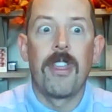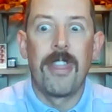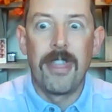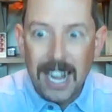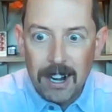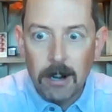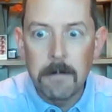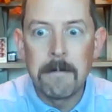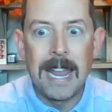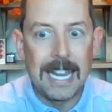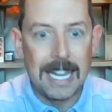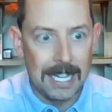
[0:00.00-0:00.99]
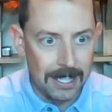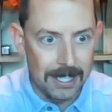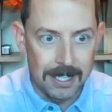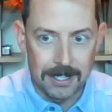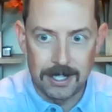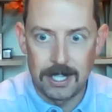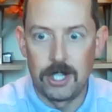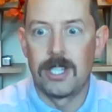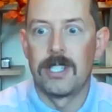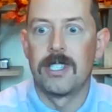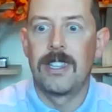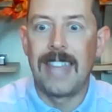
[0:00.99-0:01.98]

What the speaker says: They're making the decisions.